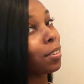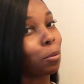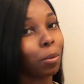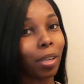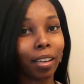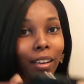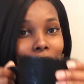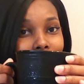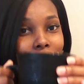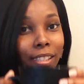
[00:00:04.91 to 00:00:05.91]
we are
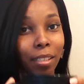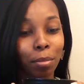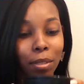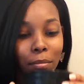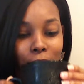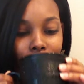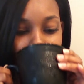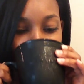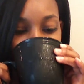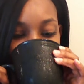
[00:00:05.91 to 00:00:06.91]
gonna sip some
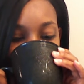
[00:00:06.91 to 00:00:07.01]
tea.